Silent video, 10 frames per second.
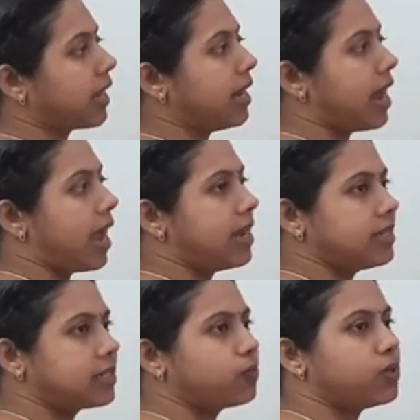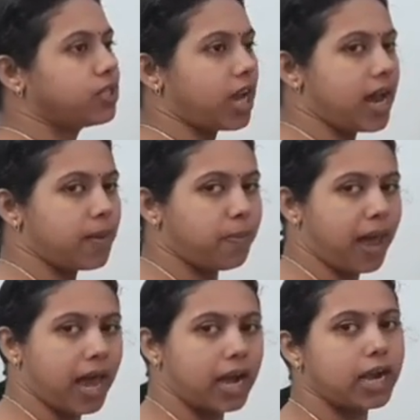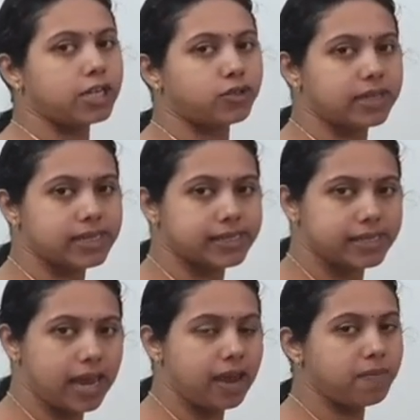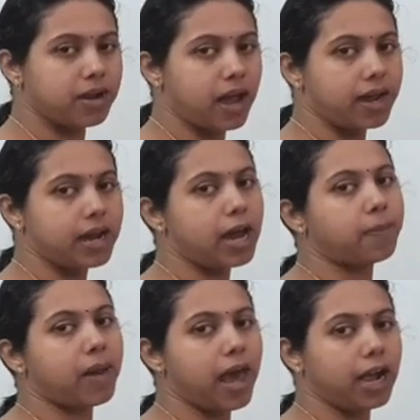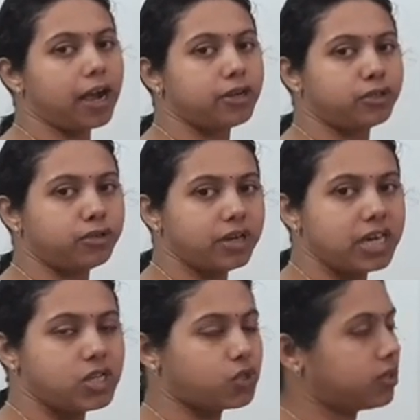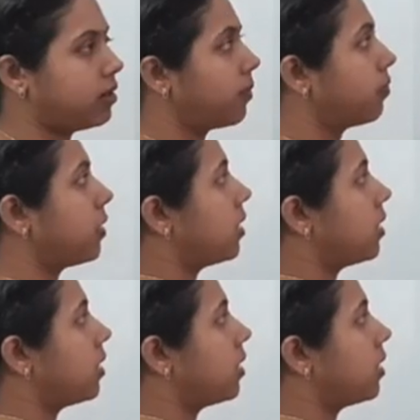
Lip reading: lines which are parallel to the same line are parallel to each other.